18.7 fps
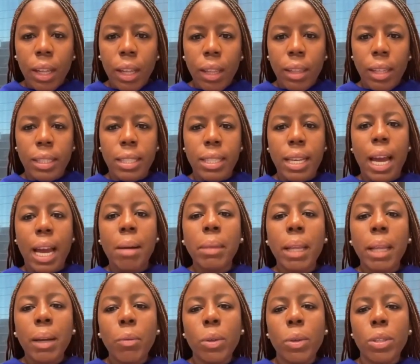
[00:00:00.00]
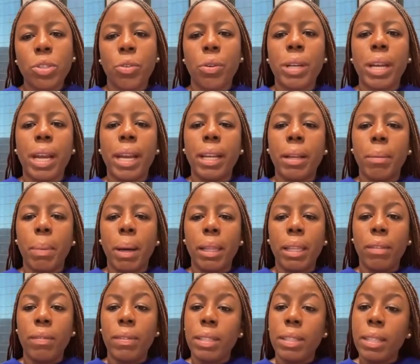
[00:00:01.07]
This timeline was created by
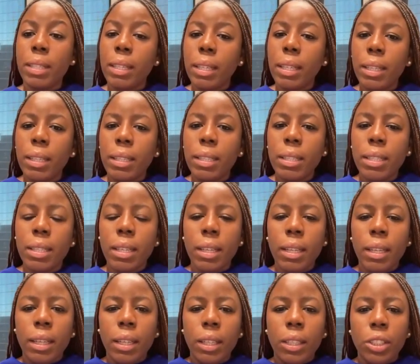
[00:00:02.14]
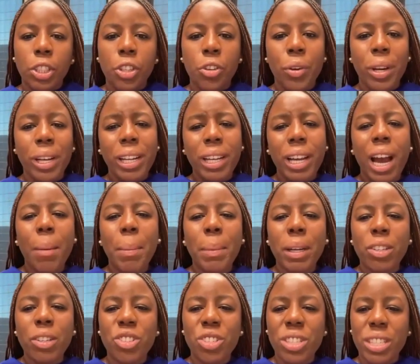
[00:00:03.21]
Living Cities to create a common
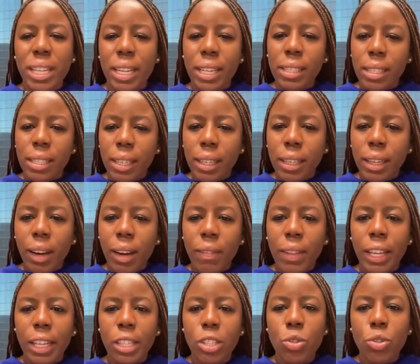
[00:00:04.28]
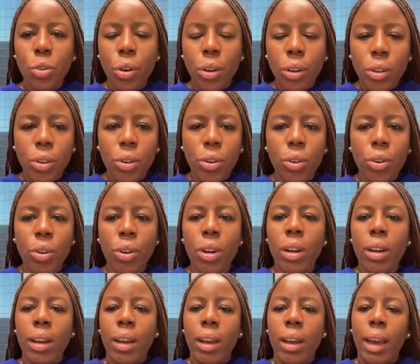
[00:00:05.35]
understanding of the historical
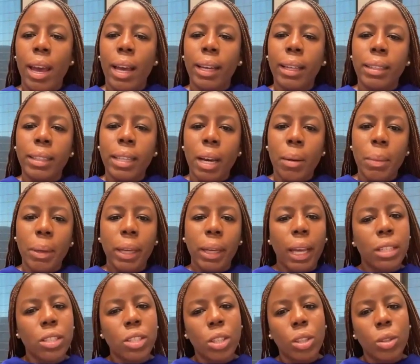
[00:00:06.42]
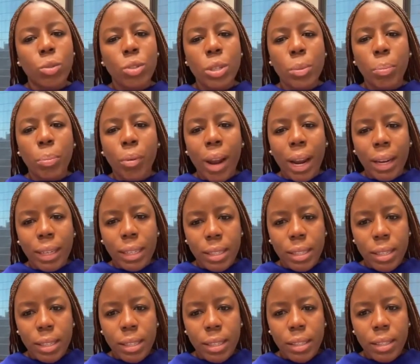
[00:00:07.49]
economic exclusion
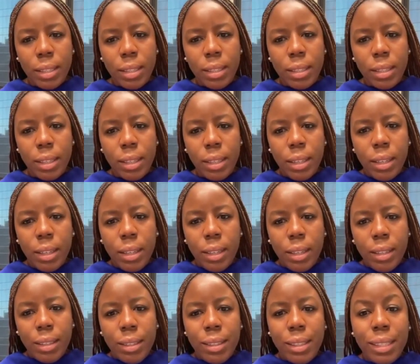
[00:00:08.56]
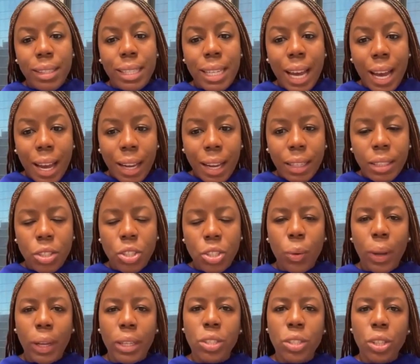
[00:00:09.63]
practices designed to
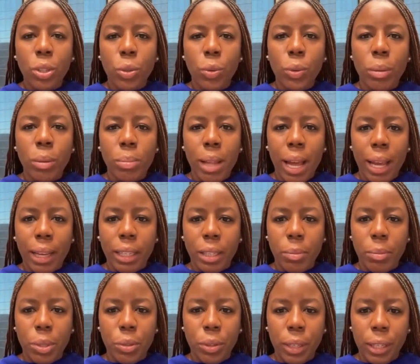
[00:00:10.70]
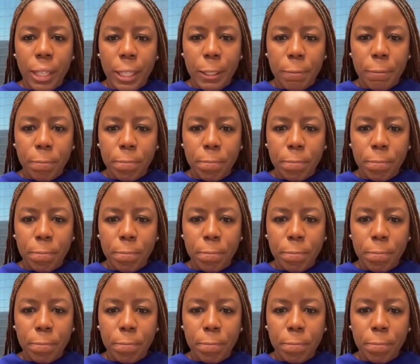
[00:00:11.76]
exclude the Black community.